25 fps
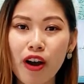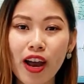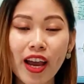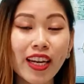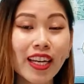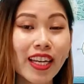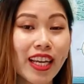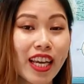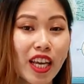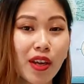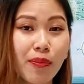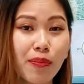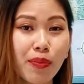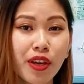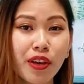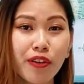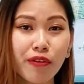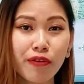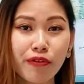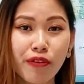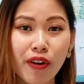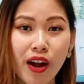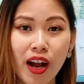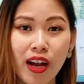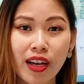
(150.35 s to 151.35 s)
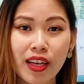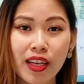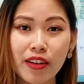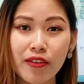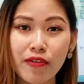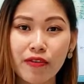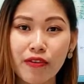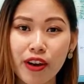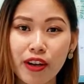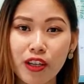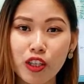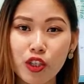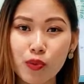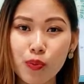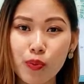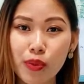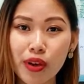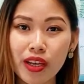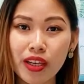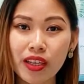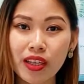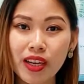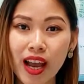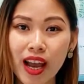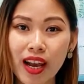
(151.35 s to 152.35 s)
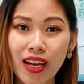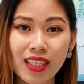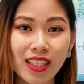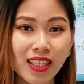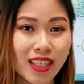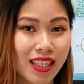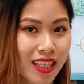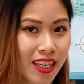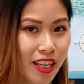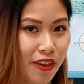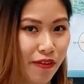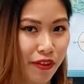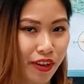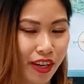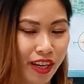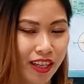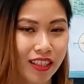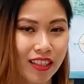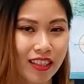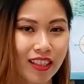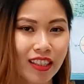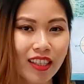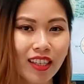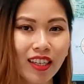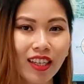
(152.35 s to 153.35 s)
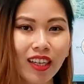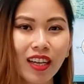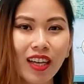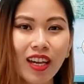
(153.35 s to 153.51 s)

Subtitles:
an EB-5 investment are significant.